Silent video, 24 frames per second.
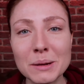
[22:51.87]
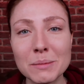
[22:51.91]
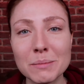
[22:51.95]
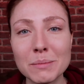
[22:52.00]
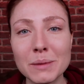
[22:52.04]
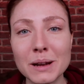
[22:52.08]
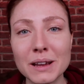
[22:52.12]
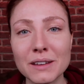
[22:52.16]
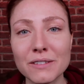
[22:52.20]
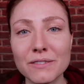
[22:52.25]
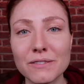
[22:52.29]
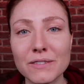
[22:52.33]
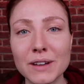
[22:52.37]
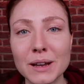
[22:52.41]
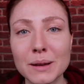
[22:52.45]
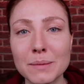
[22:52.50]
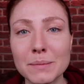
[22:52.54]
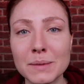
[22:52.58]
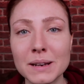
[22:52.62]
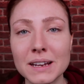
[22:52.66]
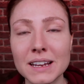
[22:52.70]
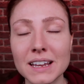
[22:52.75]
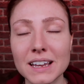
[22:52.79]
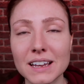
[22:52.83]
My
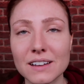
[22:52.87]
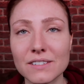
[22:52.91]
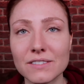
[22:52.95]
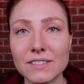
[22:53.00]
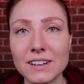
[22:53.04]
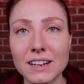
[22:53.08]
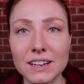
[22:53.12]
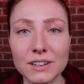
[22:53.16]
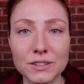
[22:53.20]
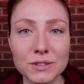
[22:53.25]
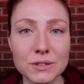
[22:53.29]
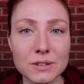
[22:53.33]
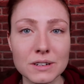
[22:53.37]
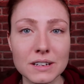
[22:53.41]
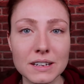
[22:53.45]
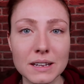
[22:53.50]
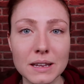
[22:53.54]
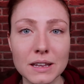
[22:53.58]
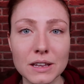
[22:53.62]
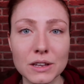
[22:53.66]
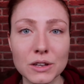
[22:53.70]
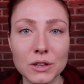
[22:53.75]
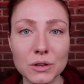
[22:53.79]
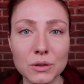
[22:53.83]
family have
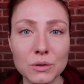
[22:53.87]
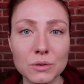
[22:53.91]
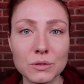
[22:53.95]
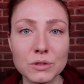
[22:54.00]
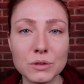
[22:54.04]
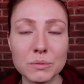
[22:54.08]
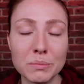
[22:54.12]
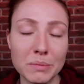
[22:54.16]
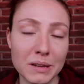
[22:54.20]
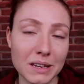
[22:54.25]
naturally huge,